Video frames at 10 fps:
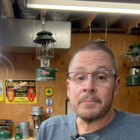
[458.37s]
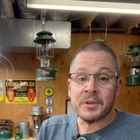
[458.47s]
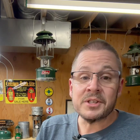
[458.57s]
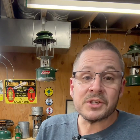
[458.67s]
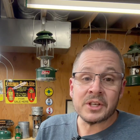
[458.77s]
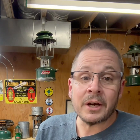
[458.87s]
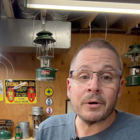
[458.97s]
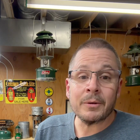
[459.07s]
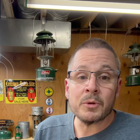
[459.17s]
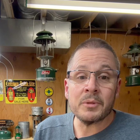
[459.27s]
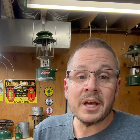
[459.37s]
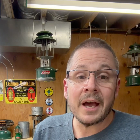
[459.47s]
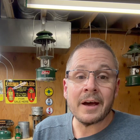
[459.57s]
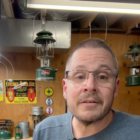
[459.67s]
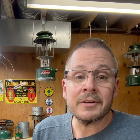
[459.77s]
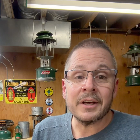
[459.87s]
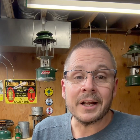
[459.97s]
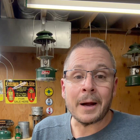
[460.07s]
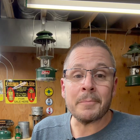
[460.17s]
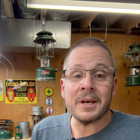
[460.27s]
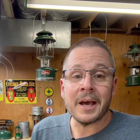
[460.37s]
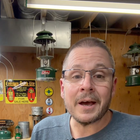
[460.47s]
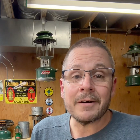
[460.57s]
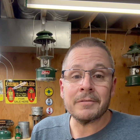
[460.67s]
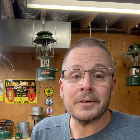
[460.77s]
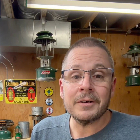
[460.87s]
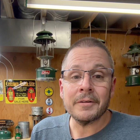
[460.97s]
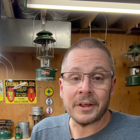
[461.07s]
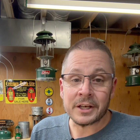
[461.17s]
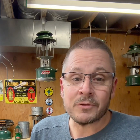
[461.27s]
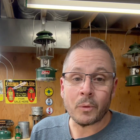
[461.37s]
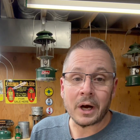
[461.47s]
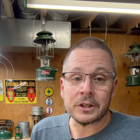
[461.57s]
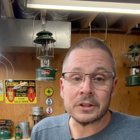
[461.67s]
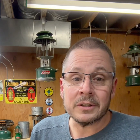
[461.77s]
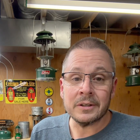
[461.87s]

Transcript: This is Tinkering with B-Hav, and I'm B-Hav. Thanks for watching.